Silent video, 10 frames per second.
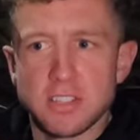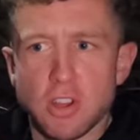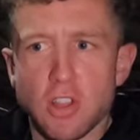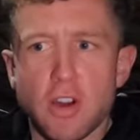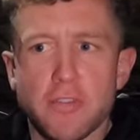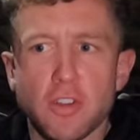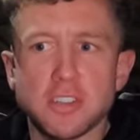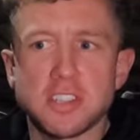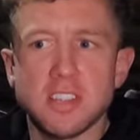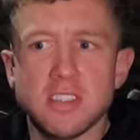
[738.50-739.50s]
He's got a lot of
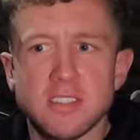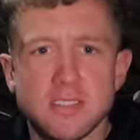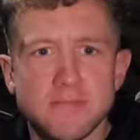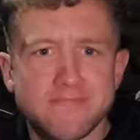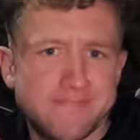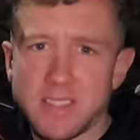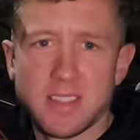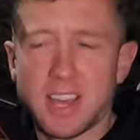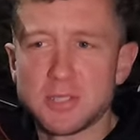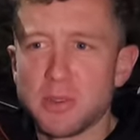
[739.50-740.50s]
flaws,
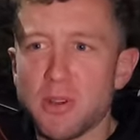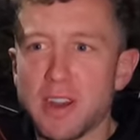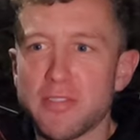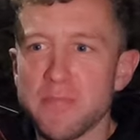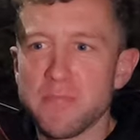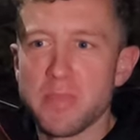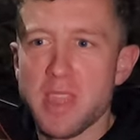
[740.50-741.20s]
as we all have.